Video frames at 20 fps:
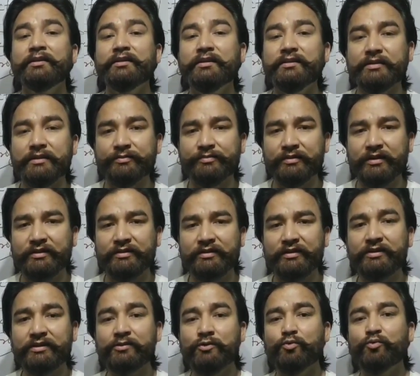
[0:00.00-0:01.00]
The
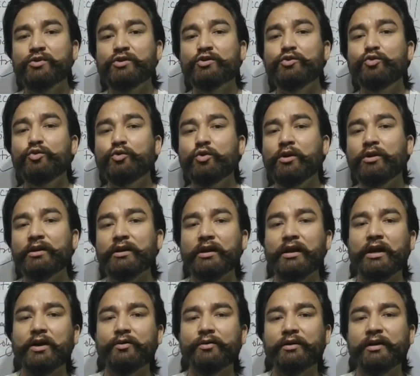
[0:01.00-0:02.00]
substances which do not
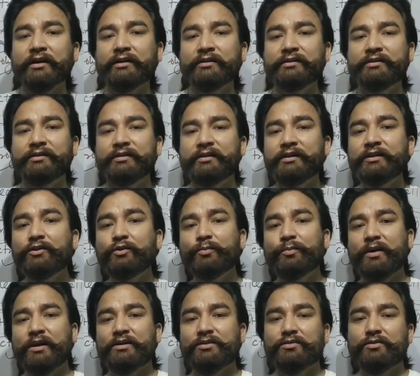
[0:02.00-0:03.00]
allow electricity to
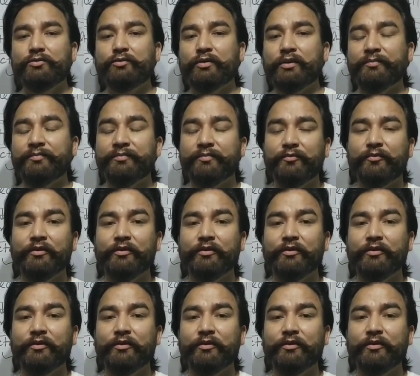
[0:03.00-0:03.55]
pass through them.